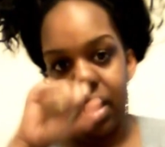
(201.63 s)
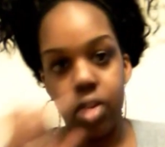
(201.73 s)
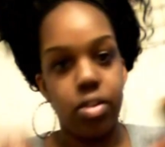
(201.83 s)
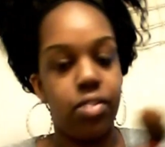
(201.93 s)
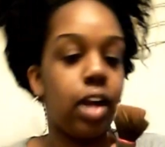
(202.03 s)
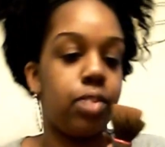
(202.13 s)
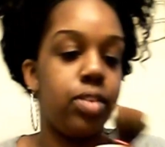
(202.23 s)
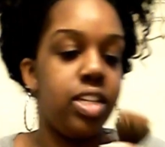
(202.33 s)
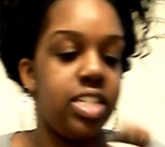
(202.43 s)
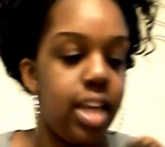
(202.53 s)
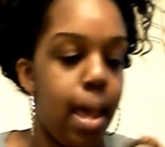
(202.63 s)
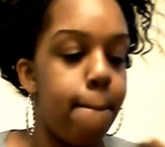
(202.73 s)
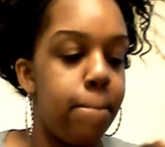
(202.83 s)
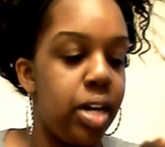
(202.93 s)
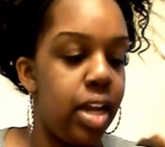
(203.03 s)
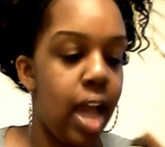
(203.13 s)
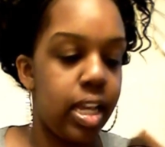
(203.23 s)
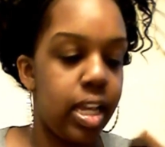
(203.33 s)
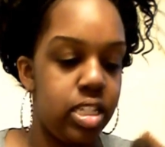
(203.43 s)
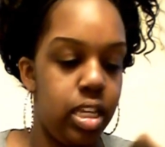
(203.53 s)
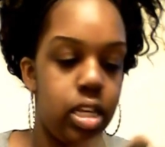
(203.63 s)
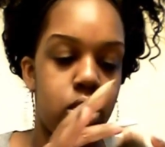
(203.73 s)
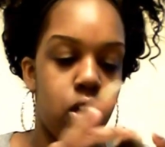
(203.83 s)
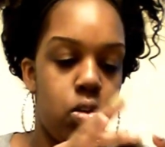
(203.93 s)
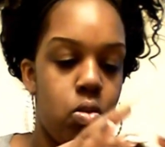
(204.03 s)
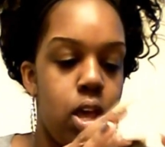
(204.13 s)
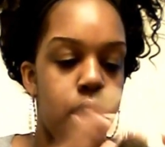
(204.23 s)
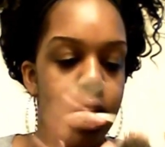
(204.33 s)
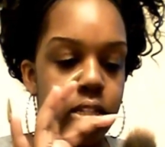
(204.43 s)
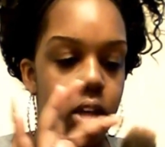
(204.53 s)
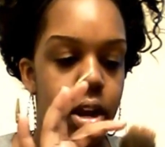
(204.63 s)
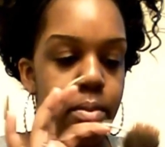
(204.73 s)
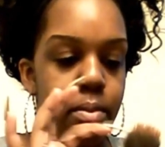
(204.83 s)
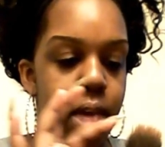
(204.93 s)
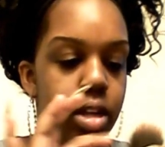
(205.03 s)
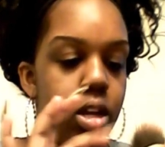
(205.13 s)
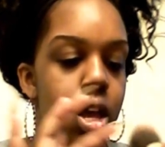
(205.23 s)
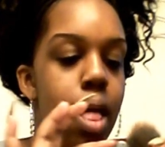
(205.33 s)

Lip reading: I don't know if y'all can really see that, but I can see it, so that's all that matters.